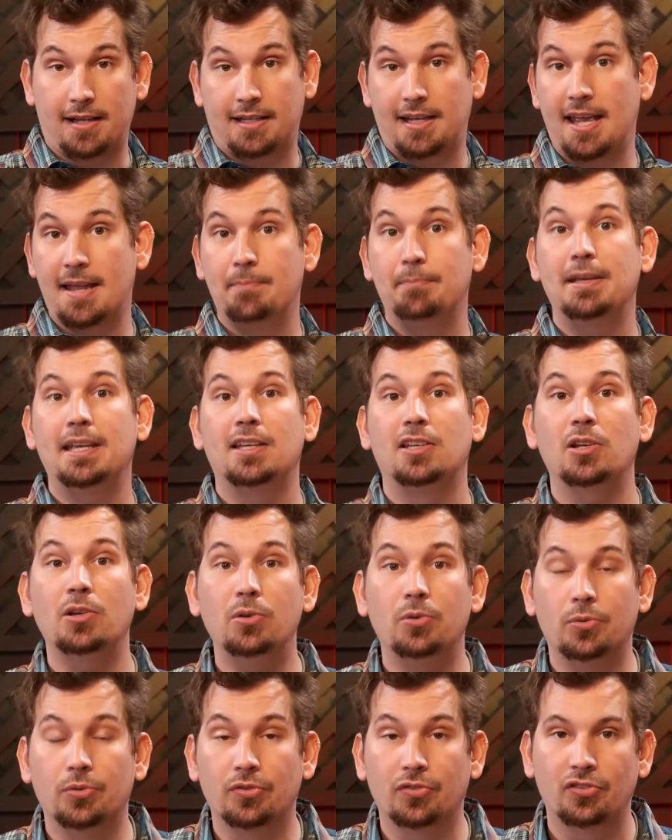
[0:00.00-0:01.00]
can be
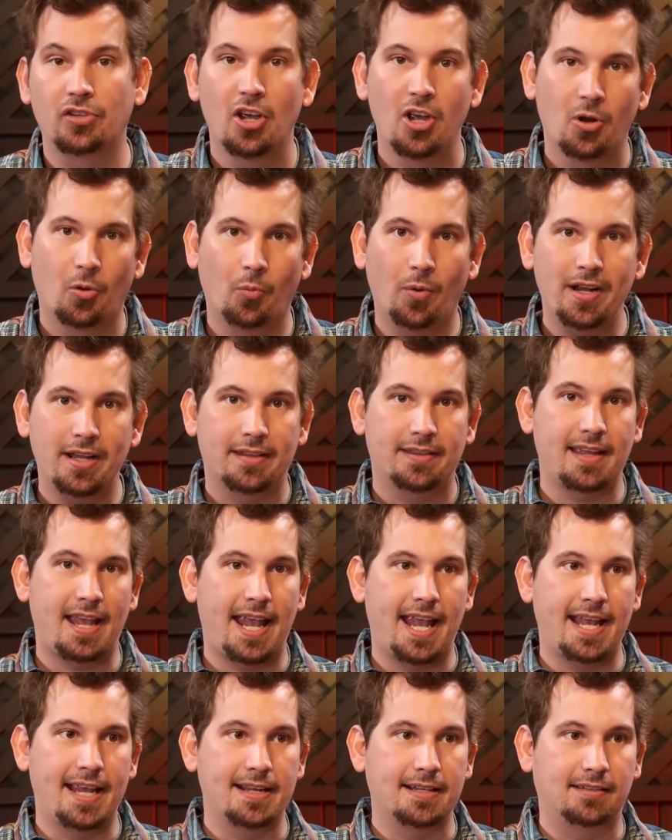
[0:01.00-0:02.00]
used with
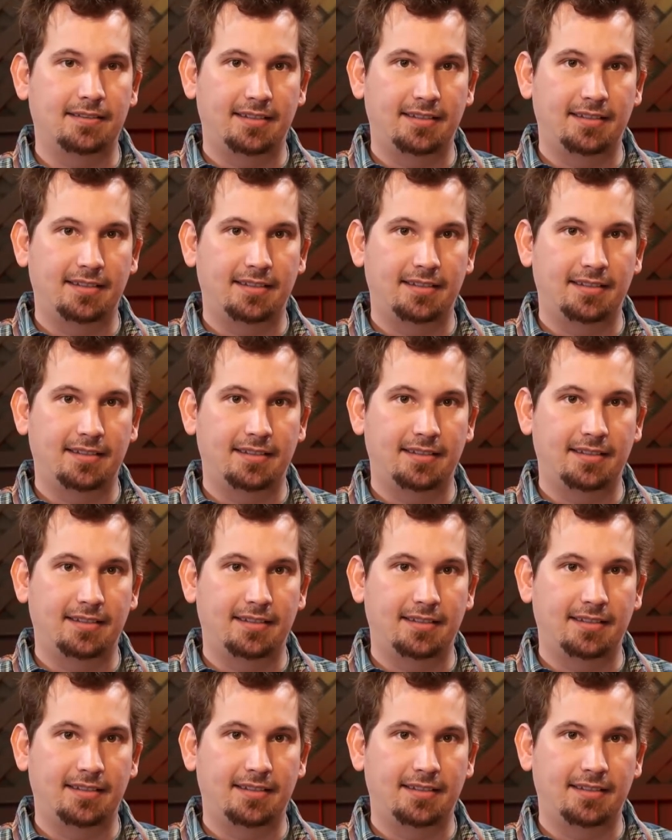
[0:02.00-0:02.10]
a